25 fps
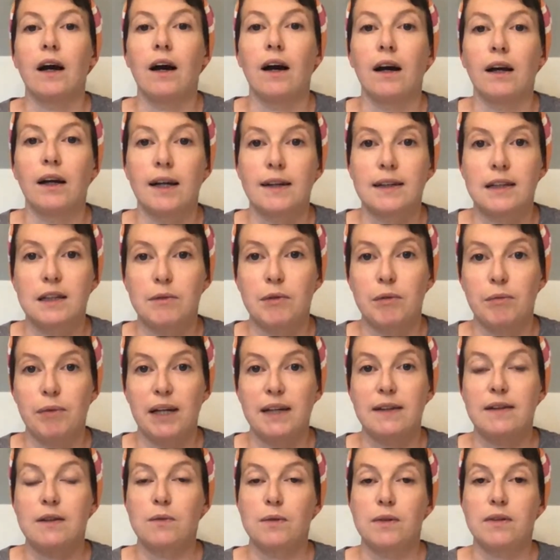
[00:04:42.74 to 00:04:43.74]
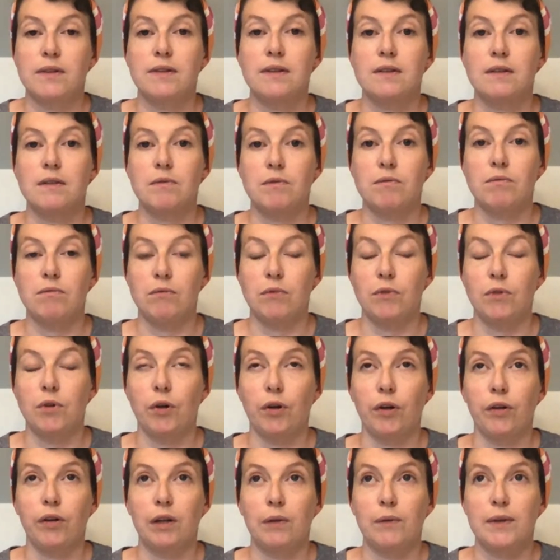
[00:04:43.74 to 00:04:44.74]
our customer base was,
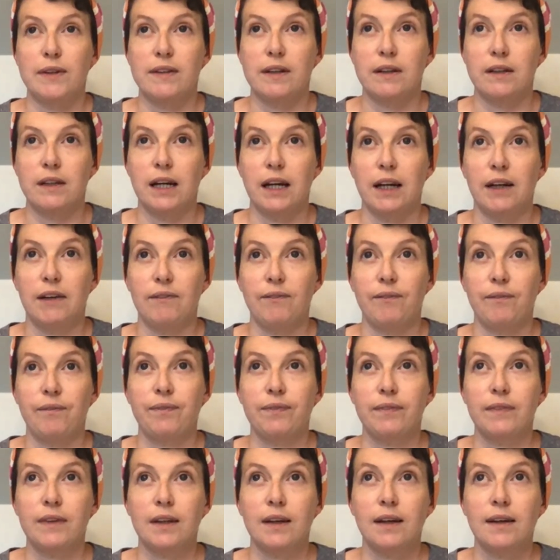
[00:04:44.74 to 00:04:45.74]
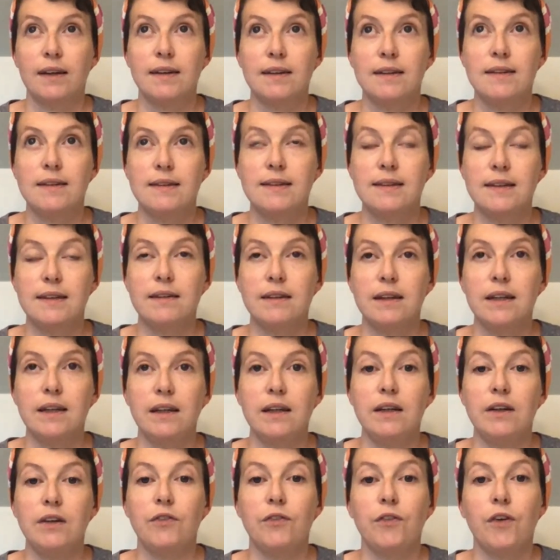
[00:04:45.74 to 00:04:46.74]
not only was it
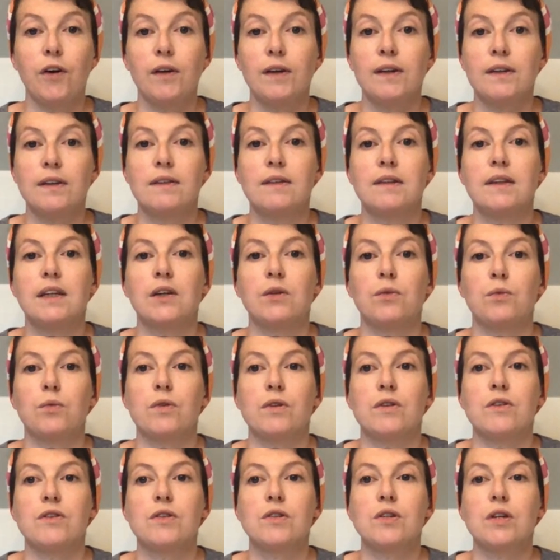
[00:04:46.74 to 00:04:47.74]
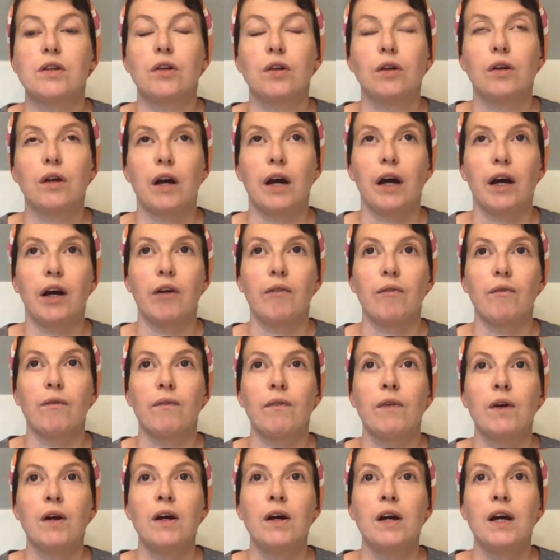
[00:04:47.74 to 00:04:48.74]
Sydney focused, it was
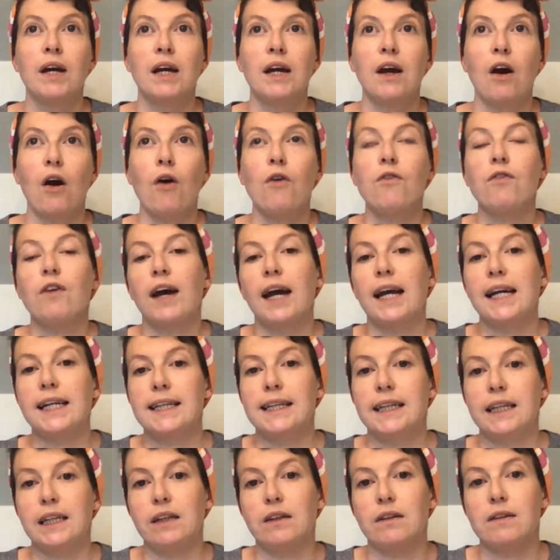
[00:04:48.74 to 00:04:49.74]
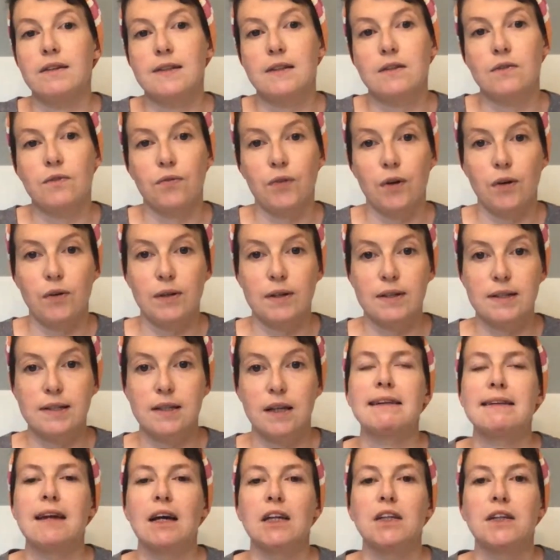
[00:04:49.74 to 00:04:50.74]
over 18s
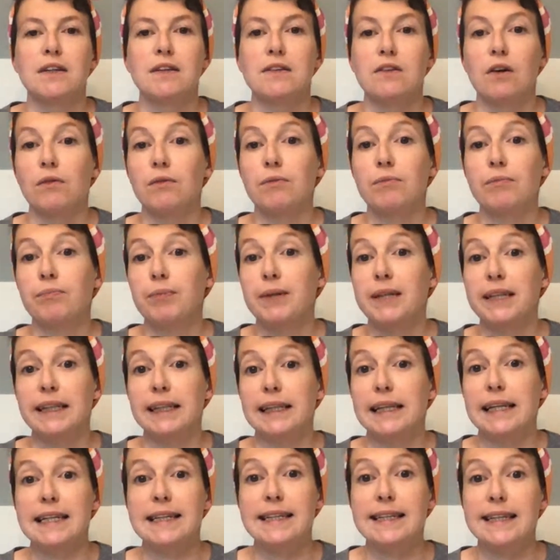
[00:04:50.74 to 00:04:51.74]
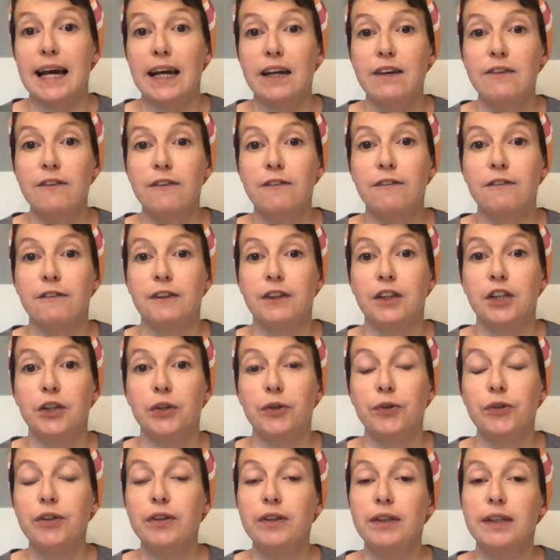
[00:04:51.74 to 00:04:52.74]
focused. As such, it's not particularly safe for
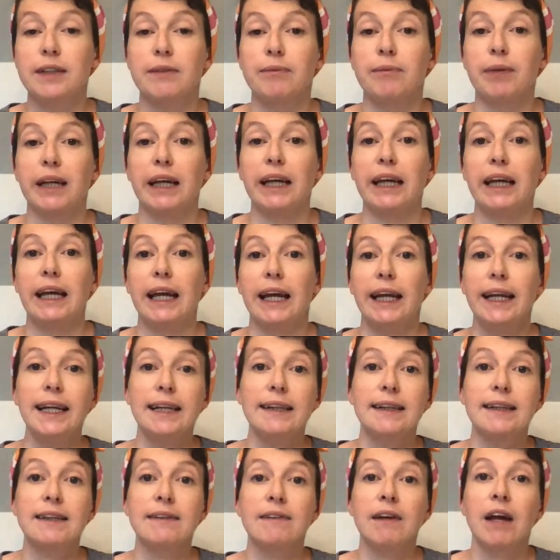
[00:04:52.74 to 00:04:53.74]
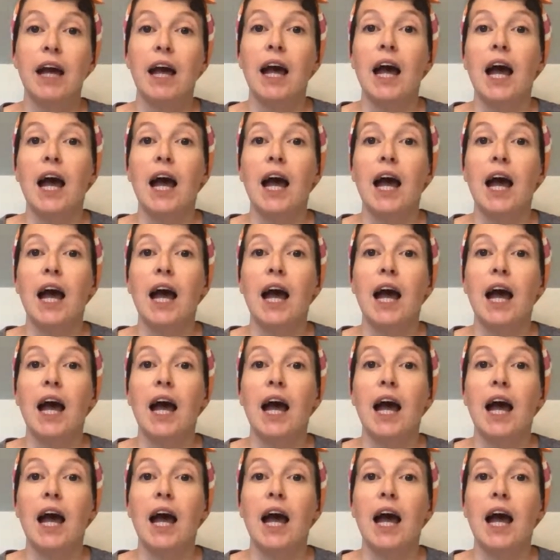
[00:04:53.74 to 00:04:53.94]
children to be in it.